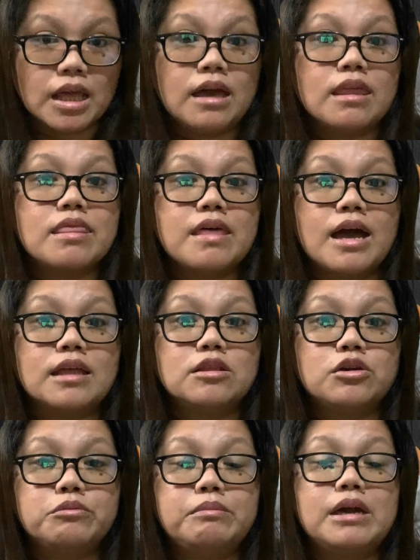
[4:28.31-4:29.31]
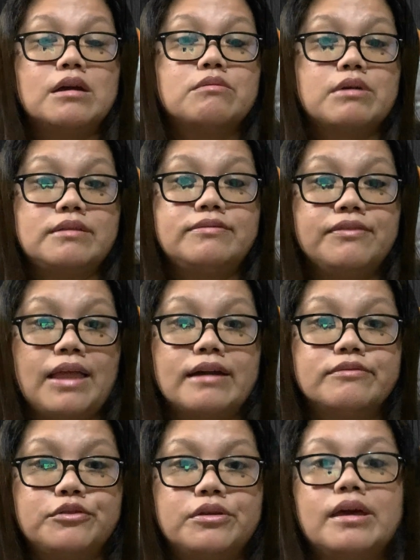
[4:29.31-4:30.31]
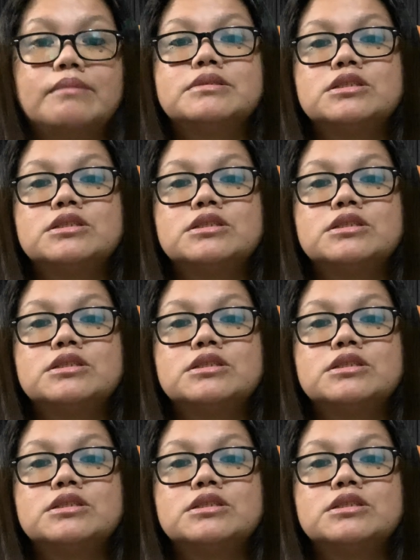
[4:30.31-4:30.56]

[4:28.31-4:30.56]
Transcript: and that could be a red flag for them.